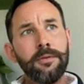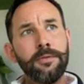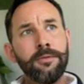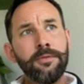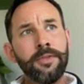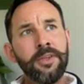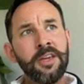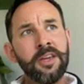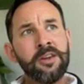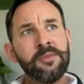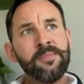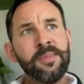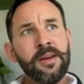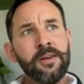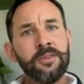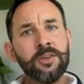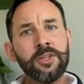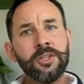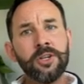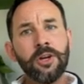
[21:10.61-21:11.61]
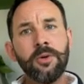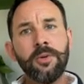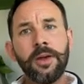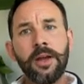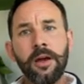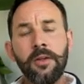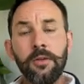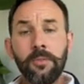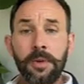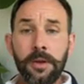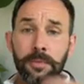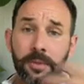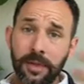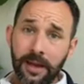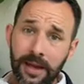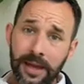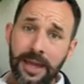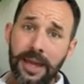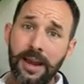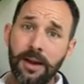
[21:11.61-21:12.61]
think about showing other people
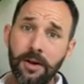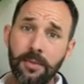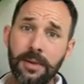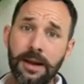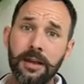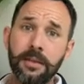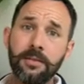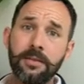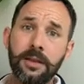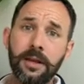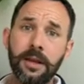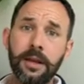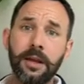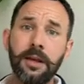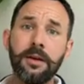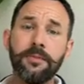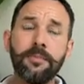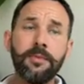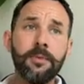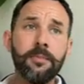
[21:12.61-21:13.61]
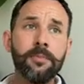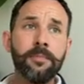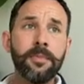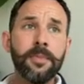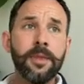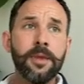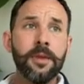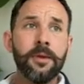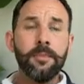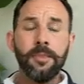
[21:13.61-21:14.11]
that I care about and then I love them.